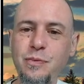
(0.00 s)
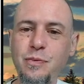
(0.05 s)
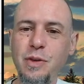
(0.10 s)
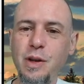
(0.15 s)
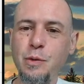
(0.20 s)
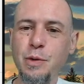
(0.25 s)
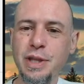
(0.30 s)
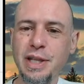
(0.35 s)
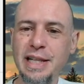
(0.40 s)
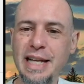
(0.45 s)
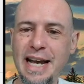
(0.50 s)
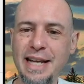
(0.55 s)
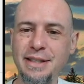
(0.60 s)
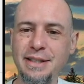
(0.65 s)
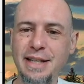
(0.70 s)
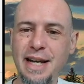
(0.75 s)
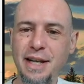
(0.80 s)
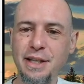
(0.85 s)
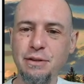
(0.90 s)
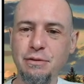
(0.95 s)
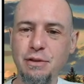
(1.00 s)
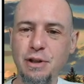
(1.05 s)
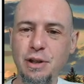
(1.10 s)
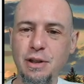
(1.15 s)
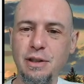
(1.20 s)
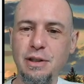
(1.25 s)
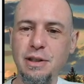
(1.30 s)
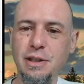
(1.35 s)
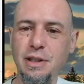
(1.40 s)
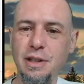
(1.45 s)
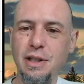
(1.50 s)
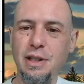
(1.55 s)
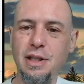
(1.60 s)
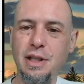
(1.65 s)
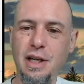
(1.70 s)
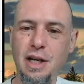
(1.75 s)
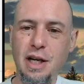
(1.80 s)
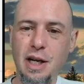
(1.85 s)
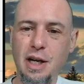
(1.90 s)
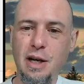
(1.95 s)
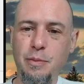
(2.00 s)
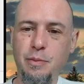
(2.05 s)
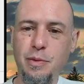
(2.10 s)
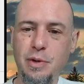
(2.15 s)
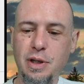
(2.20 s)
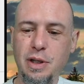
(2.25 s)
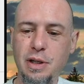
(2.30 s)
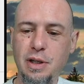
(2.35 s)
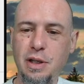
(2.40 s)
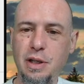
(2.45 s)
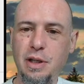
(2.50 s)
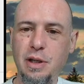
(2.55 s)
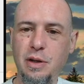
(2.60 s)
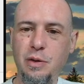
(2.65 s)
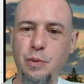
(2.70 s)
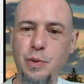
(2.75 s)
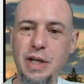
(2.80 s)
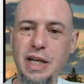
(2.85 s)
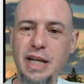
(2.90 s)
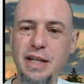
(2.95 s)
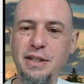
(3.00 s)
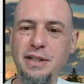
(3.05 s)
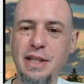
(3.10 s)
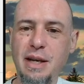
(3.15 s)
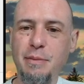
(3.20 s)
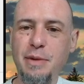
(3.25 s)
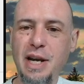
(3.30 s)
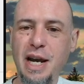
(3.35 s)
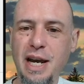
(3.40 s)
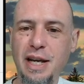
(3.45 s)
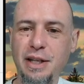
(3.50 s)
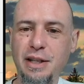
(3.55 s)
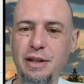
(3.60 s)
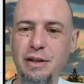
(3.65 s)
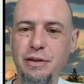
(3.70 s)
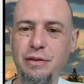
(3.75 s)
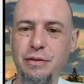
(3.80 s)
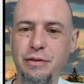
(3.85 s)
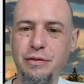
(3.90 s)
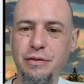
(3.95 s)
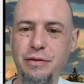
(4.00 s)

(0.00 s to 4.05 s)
with the last dice roll, um, we need some kind of